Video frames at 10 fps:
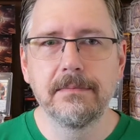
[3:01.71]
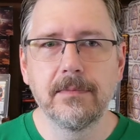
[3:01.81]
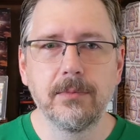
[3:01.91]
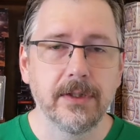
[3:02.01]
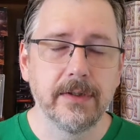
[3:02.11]

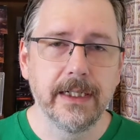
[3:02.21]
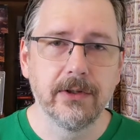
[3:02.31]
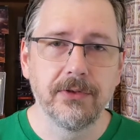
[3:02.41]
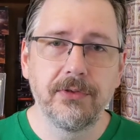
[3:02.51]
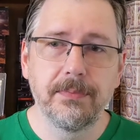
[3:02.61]
with her
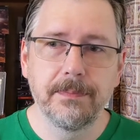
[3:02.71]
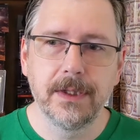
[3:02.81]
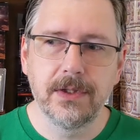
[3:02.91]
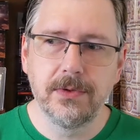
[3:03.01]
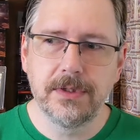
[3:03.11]
arrows, but
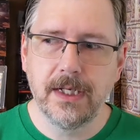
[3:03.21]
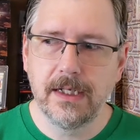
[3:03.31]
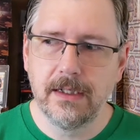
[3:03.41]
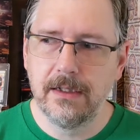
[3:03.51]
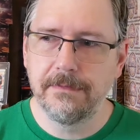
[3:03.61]
those
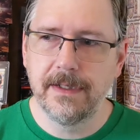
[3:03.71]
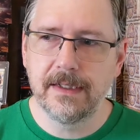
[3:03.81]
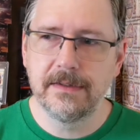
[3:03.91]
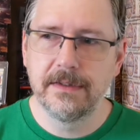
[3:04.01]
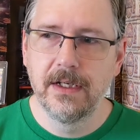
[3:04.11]
on-hit
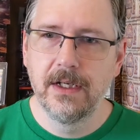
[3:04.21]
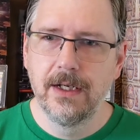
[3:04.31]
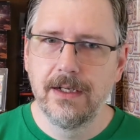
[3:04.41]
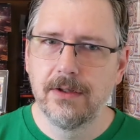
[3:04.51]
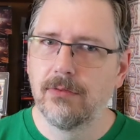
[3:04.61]
effects
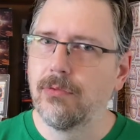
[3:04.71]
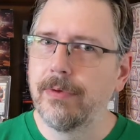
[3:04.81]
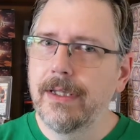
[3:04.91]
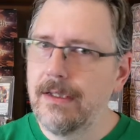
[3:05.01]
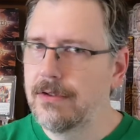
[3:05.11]

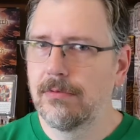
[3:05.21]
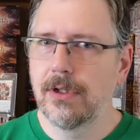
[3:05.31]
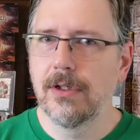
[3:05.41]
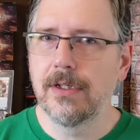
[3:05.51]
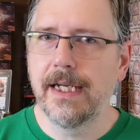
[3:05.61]
really don't
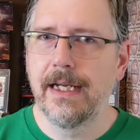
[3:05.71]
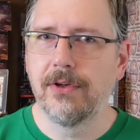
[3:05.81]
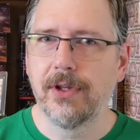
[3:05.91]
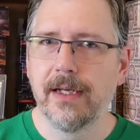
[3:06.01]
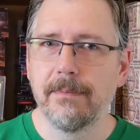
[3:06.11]
hurt Kano
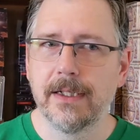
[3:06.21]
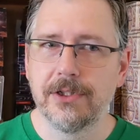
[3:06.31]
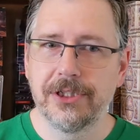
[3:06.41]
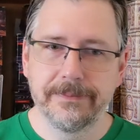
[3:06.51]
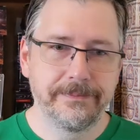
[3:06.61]
that
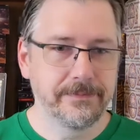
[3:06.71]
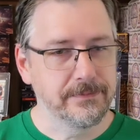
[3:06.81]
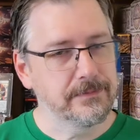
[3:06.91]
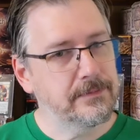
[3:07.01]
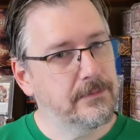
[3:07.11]
much.
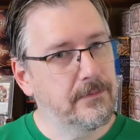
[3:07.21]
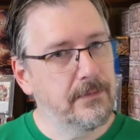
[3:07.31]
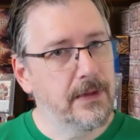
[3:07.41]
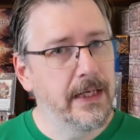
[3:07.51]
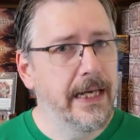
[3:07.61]

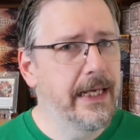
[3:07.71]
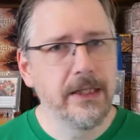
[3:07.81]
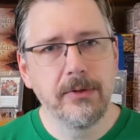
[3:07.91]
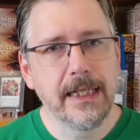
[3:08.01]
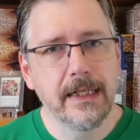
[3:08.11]
Hey, you
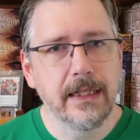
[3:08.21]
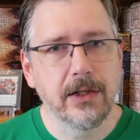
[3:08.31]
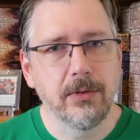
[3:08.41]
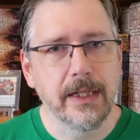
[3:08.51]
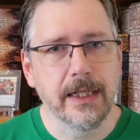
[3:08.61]
can't get
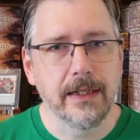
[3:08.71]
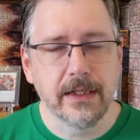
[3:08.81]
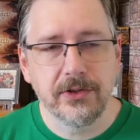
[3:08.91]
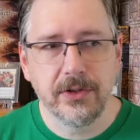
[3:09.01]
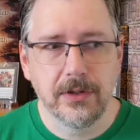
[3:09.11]
go again
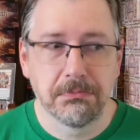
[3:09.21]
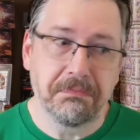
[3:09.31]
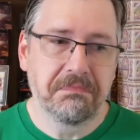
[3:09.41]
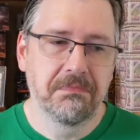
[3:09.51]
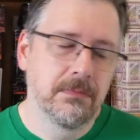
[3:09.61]
next turn.
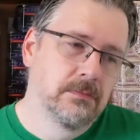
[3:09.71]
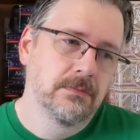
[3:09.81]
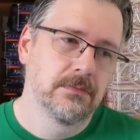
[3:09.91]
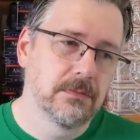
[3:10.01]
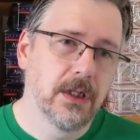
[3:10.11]

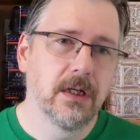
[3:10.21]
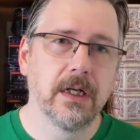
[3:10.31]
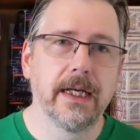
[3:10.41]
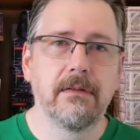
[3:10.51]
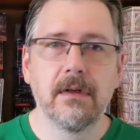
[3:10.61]
All
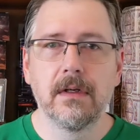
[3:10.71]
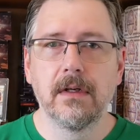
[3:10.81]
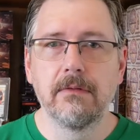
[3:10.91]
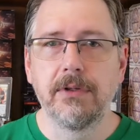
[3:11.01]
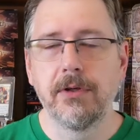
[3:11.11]
right,
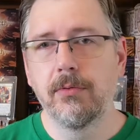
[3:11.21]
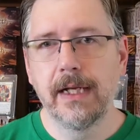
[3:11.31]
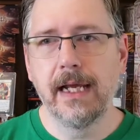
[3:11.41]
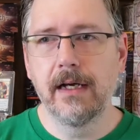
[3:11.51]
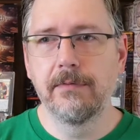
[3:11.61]
you don't
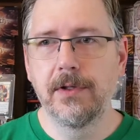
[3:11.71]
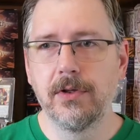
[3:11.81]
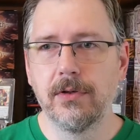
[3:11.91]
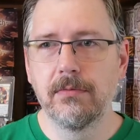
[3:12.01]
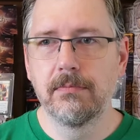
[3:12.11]
have
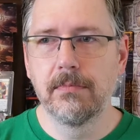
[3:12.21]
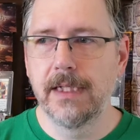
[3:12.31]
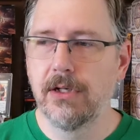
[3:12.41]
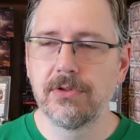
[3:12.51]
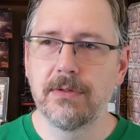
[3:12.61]
your
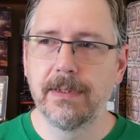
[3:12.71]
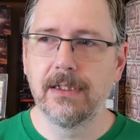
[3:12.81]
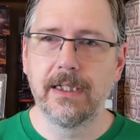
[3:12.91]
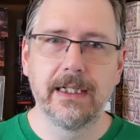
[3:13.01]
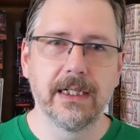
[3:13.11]
hero's
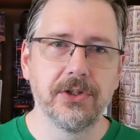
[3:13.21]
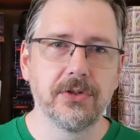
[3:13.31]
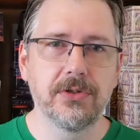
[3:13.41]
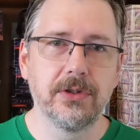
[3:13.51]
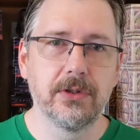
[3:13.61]
ability on your
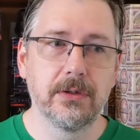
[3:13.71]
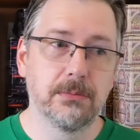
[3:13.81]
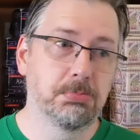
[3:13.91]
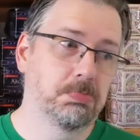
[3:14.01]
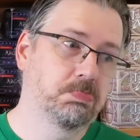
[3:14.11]
turn.
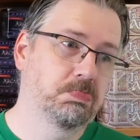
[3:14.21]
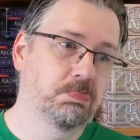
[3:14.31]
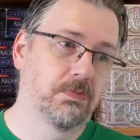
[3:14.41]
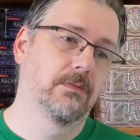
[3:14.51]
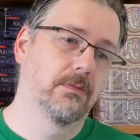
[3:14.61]

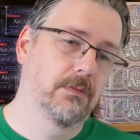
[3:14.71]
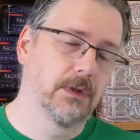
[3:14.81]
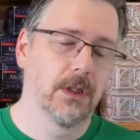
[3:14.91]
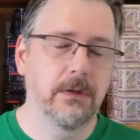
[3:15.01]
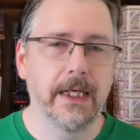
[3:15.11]

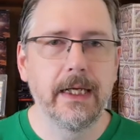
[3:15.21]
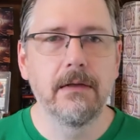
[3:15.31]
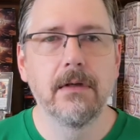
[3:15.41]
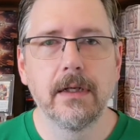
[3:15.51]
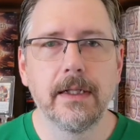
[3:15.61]
Okay,
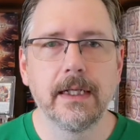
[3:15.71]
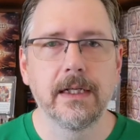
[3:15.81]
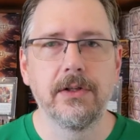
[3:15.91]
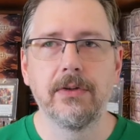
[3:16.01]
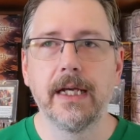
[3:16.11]
I think I can
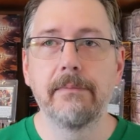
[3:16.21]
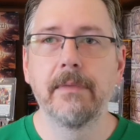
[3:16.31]
do that.